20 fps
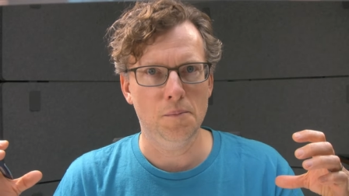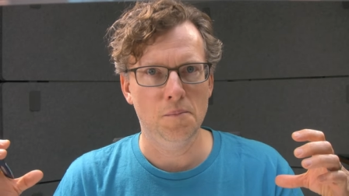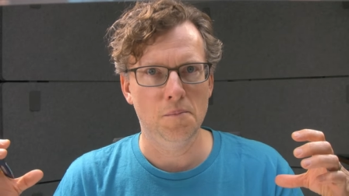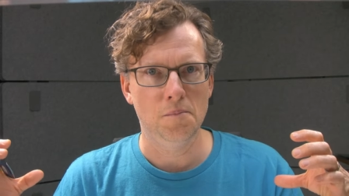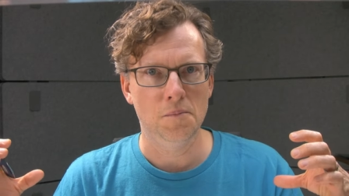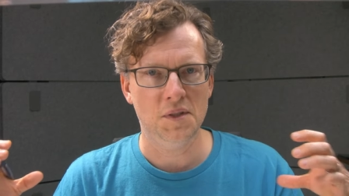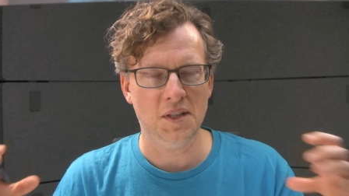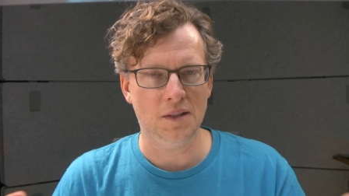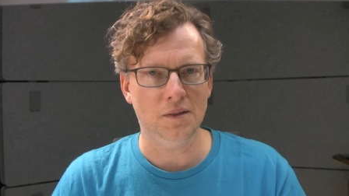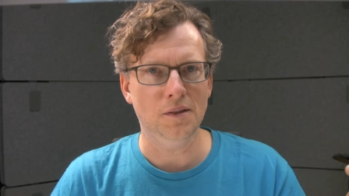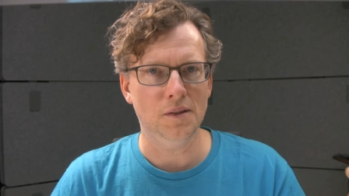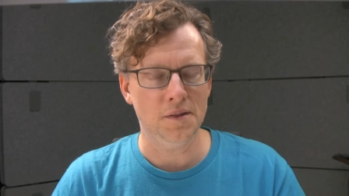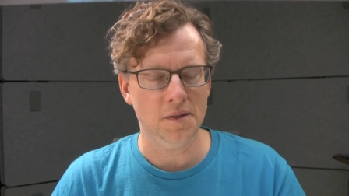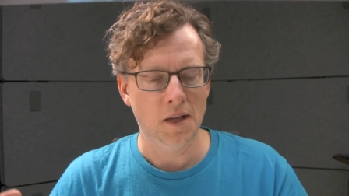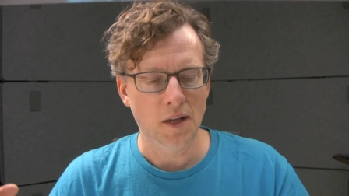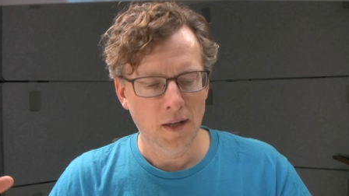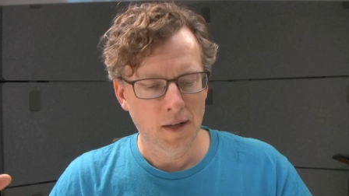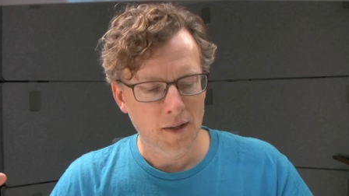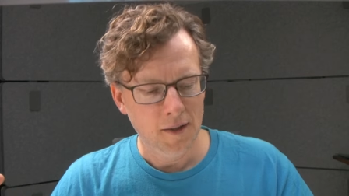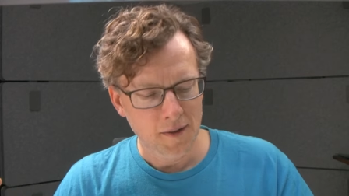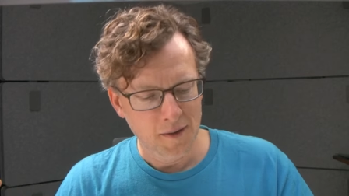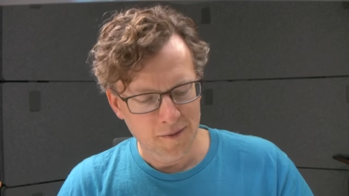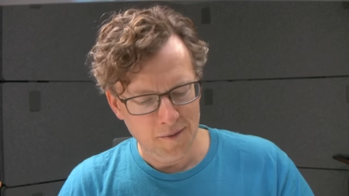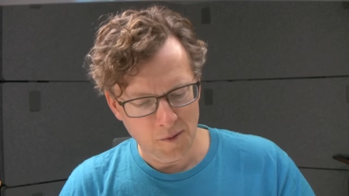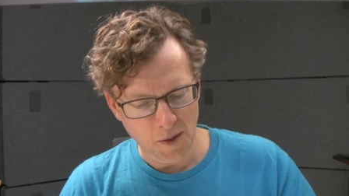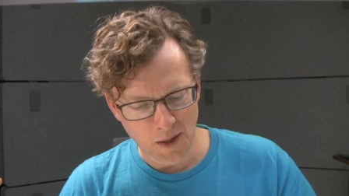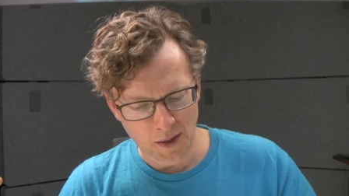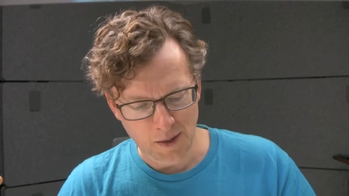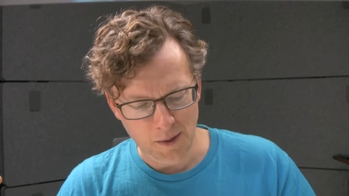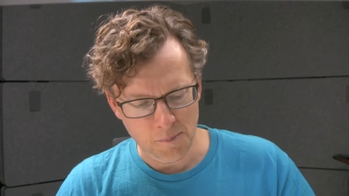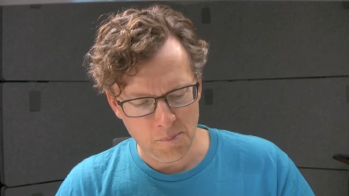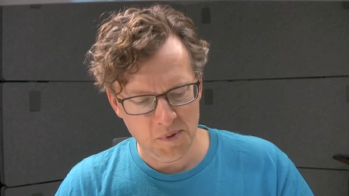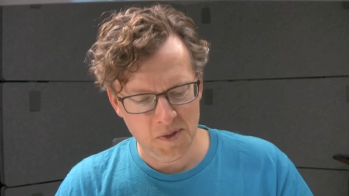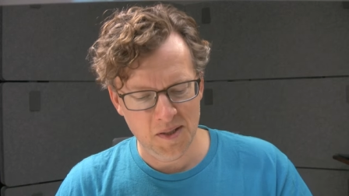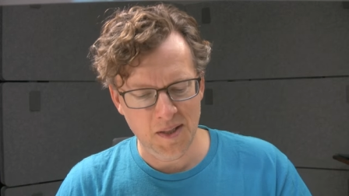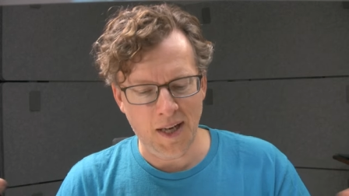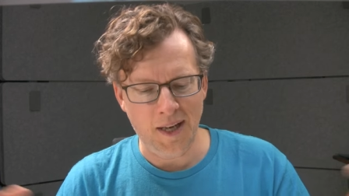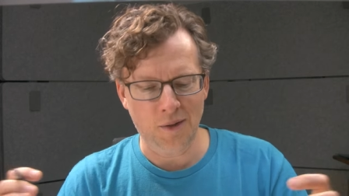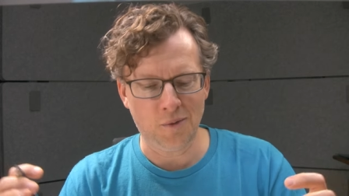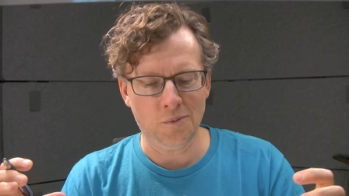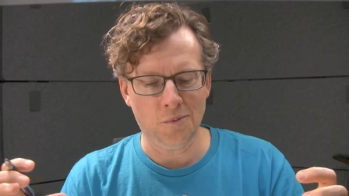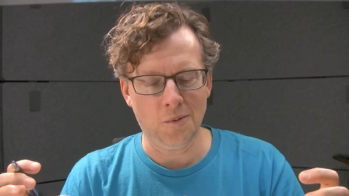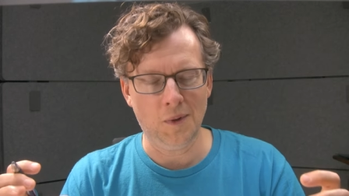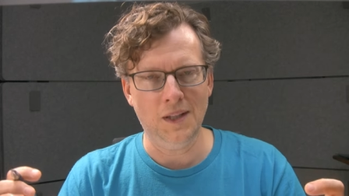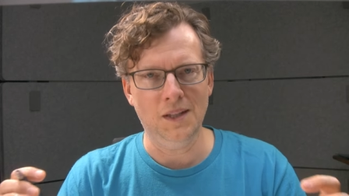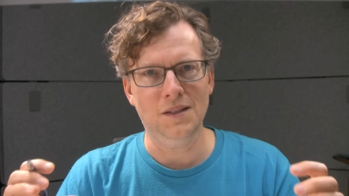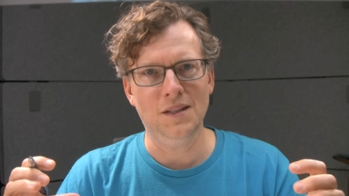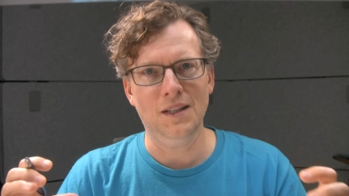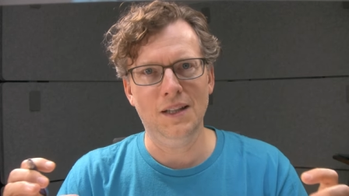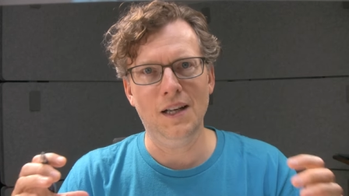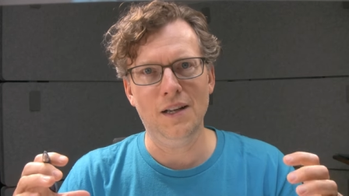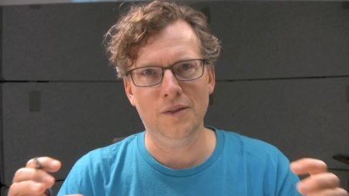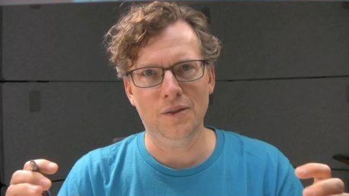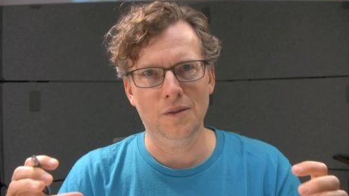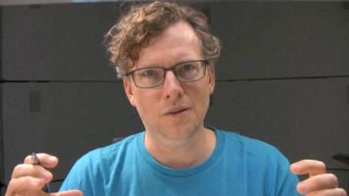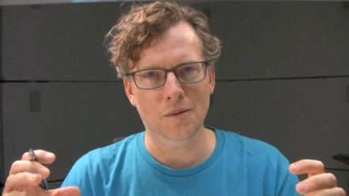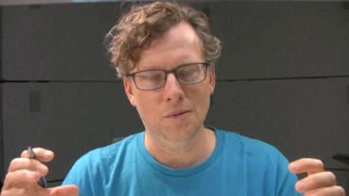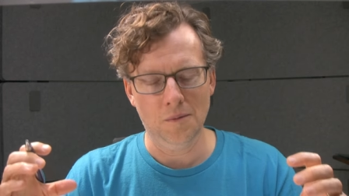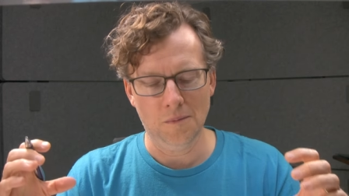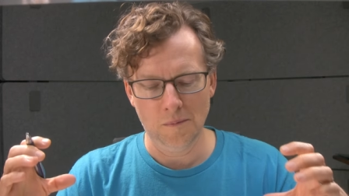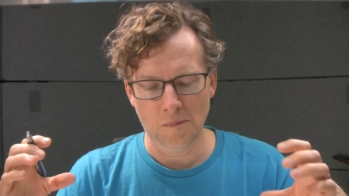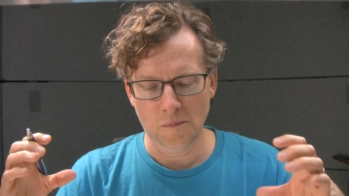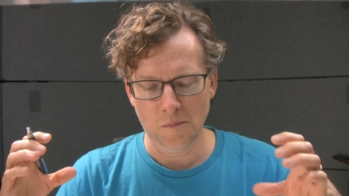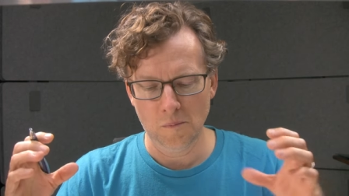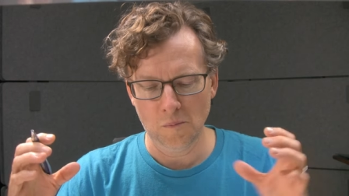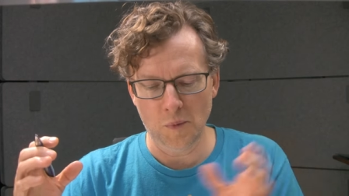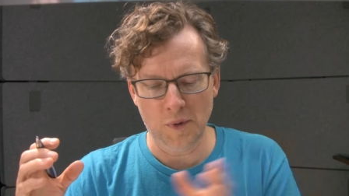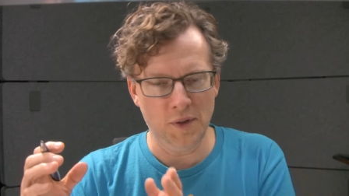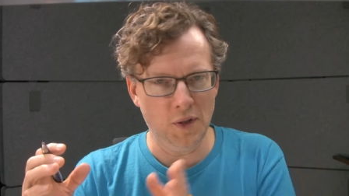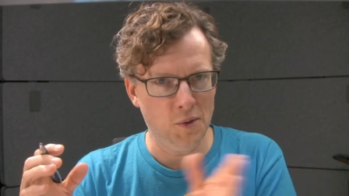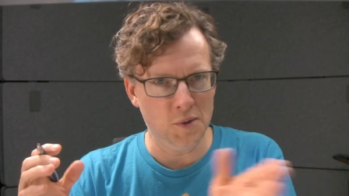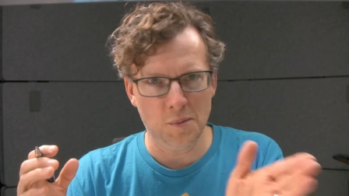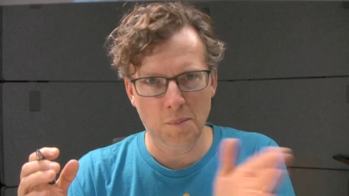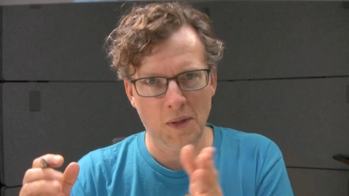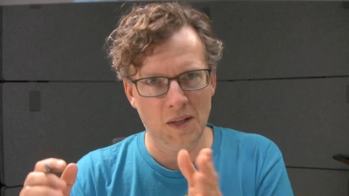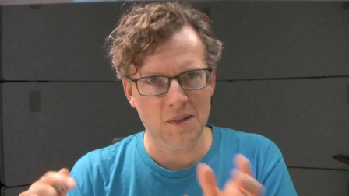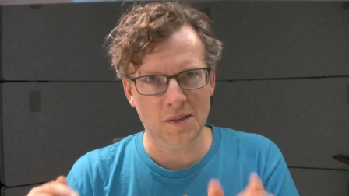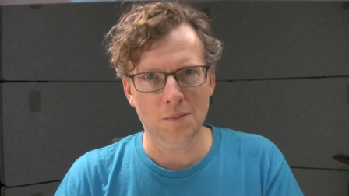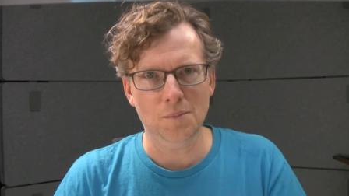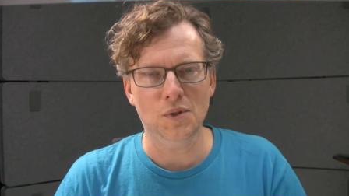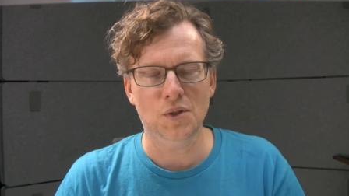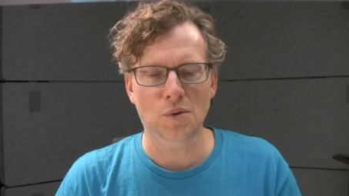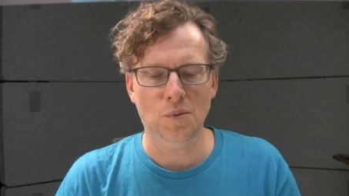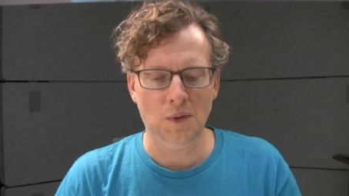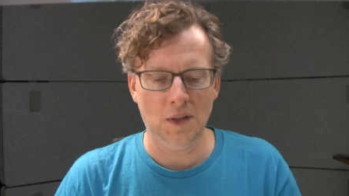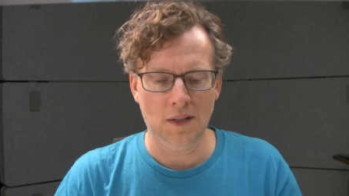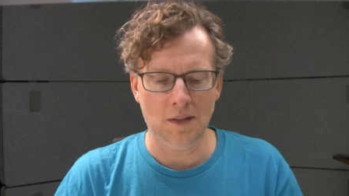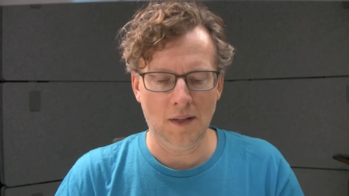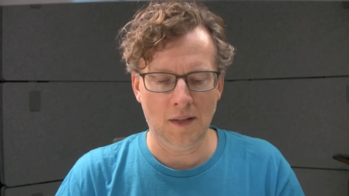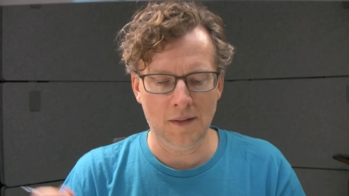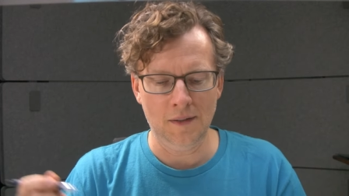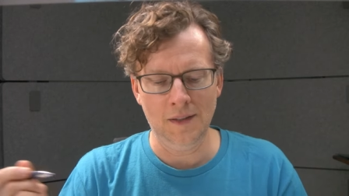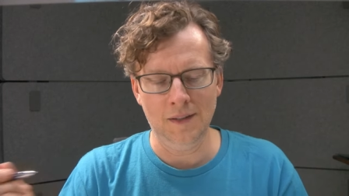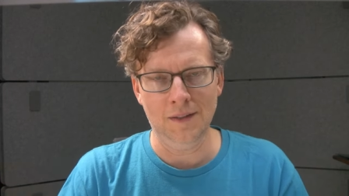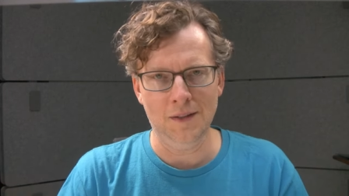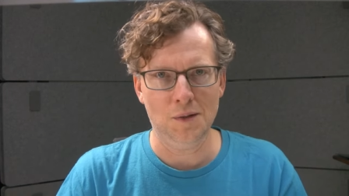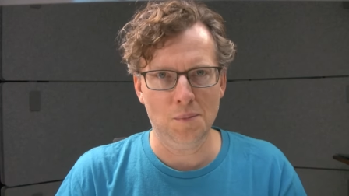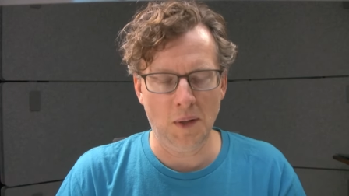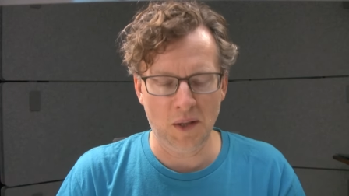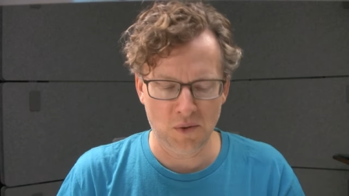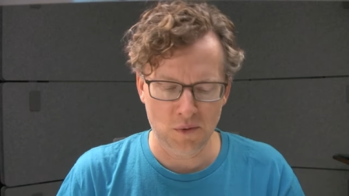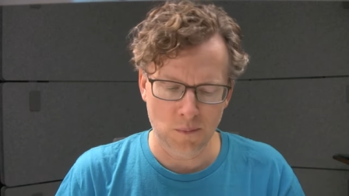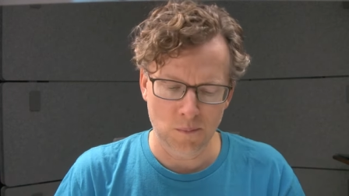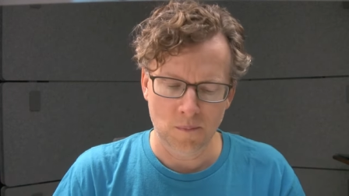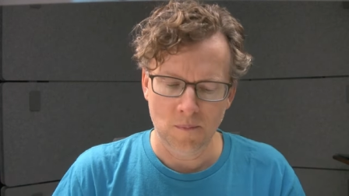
signals uh, stacked right together with no space in between uh, in the spectrum.